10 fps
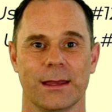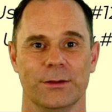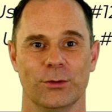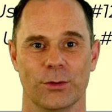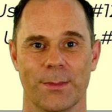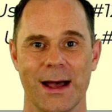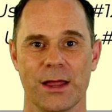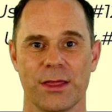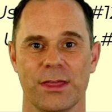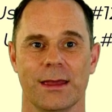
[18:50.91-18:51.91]
do the
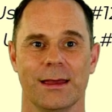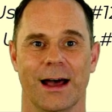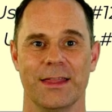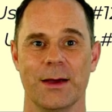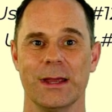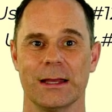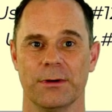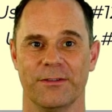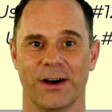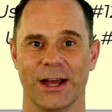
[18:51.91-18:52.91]
math, and then we can
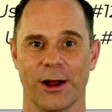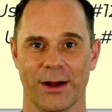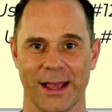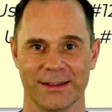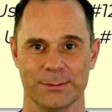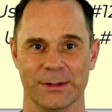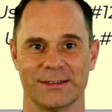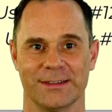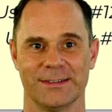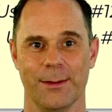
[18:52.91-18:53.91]
provide our estimates to
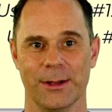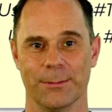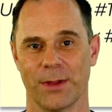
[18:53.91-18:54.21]
Simon, our